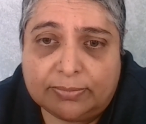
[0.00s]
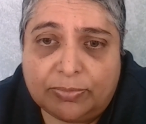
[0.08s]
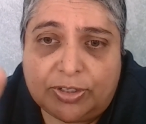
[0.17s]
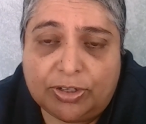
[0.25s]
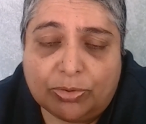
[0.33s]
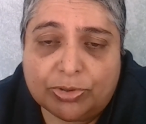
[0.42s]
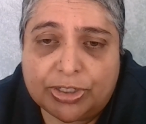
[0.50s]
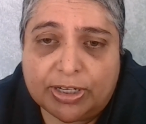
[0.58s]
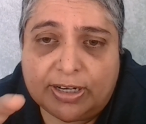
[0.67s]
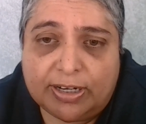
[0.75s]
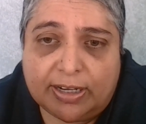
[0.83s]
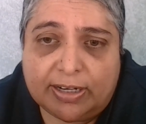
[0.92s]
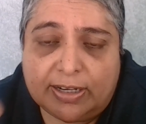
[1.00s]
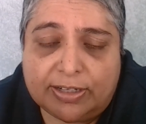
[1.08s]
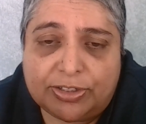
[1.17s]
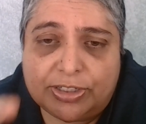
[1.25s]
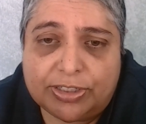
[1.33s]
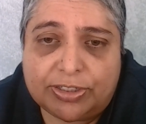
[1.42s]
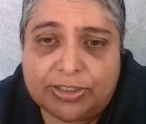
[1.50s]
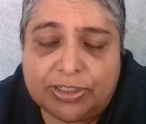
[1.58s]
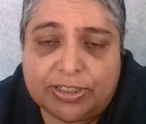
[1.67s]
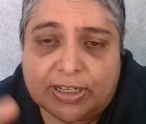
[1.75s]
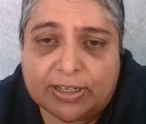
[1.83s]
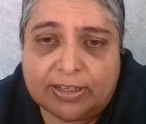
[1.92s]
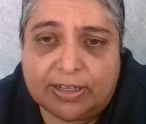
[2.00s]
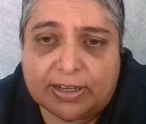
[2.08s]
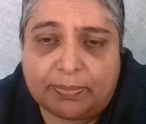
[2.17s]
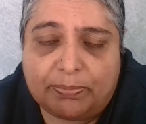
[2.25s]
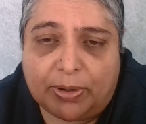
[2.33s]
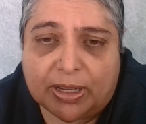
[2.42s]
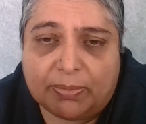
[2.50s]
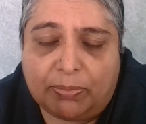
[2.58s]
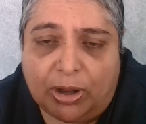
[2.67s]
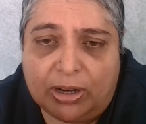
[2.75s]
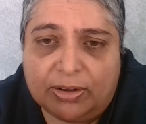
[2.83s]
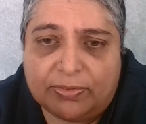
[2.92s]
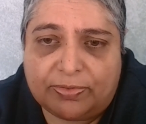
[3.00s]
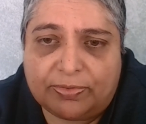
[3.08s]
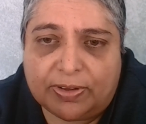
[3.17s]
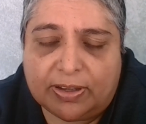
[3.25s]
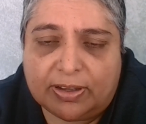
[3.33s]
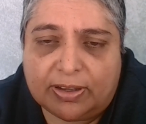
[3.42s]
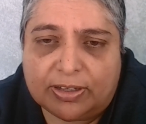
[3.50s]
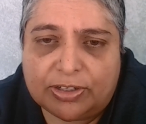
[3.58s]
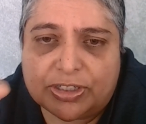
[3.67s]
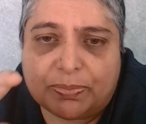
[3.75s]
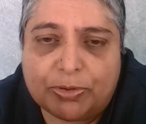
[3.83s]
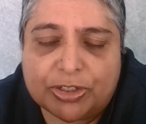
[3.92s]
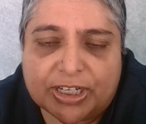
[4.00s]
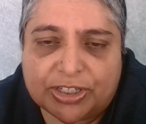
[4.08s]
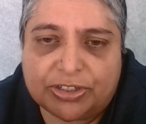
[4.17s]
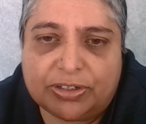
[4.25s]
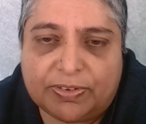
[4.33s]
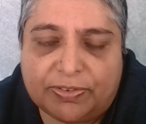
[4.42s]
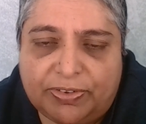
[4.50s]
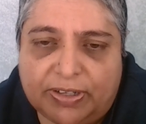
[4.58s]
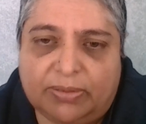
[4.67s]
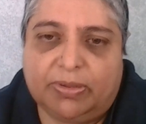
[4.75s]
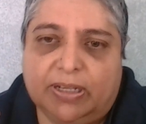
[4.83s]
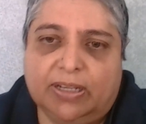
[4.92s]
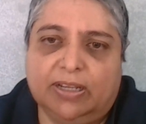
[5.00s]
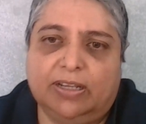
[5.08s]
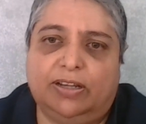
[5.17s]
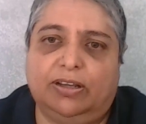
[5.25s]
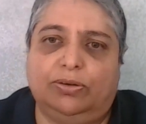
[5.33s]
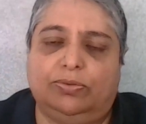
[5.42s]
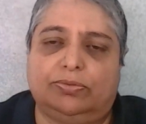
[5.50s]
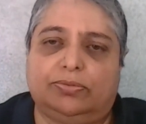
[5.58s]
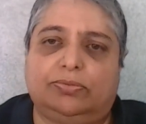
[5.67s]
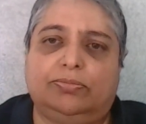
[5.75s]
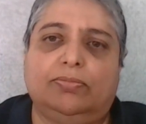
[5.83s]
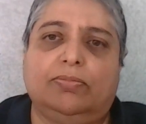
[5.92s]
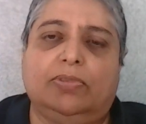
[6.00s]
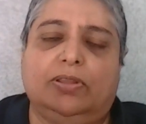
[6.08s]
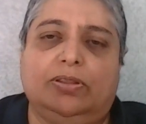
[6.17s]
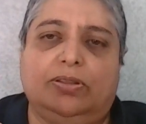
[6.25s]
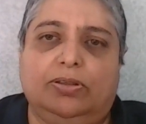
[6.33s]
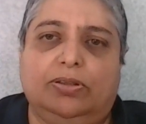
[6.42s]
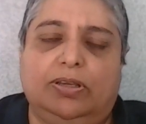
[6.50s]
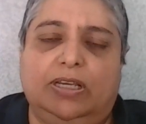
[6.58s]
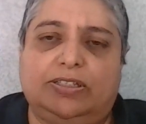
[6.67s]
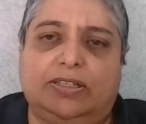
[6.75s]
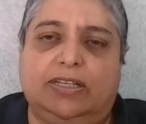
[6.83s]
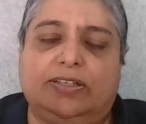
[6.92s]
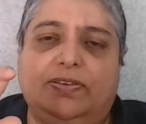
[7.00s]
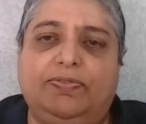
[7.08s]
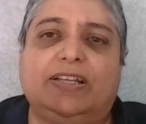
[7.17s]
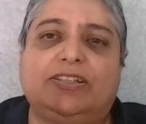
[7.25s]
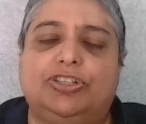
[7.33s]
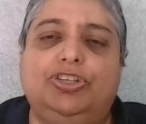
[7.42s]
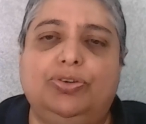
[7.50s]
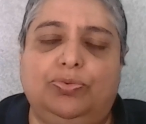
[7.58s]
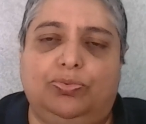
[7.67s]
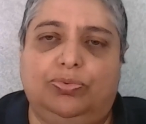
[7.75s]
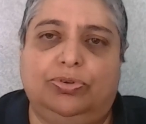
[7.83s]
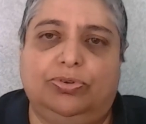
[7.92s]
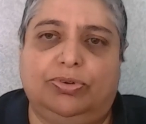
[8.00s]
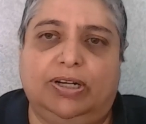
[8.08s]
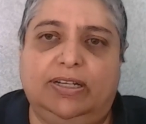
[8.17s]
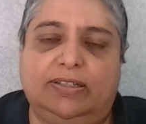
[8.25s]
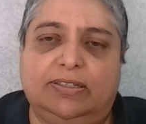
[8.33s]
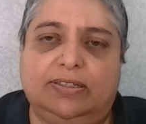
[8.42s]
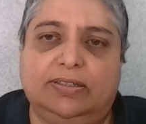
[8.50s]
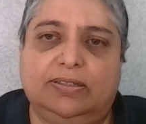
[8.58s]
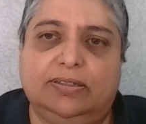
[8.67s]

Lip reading: But you know, she's like a ball of just a projection of the film. Now, if that's you, right?